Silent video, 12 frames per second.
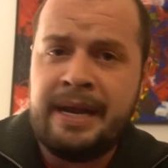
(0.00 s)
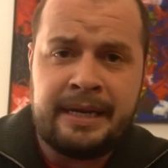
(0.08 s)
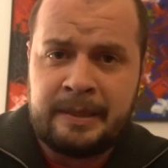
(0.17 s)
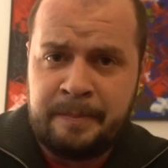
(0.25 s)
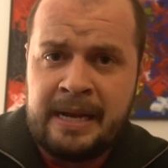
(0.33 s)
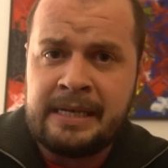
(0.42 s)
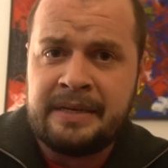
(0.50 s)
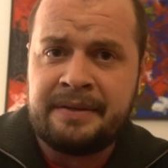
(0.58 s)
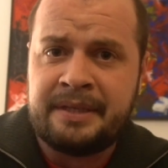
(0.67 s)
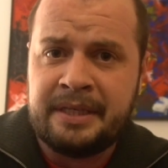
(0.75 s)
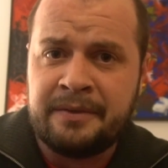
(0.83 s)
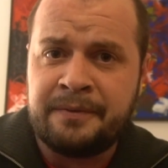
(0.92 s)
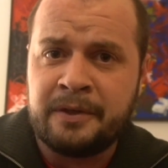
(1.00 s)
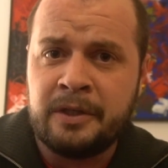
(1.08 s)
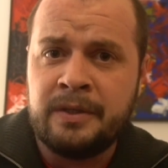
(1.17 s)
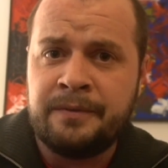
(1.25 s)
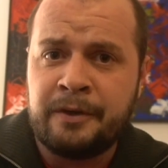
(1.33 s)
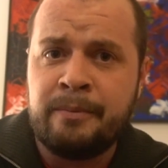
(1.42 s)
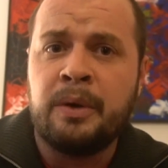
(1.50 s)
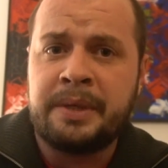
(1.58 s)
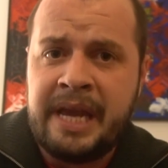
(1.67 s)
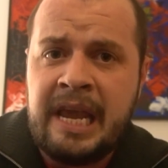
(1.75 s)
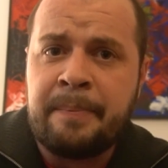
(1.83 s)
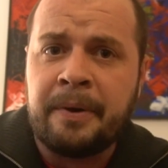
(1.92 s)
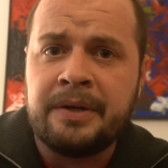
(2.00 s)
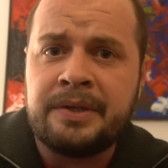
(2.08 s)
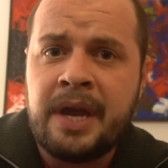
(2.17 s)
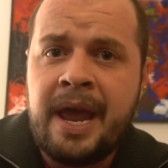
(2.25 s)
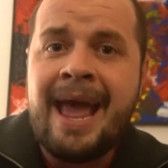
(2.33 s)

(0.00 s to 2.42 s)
expensive still for most keepers.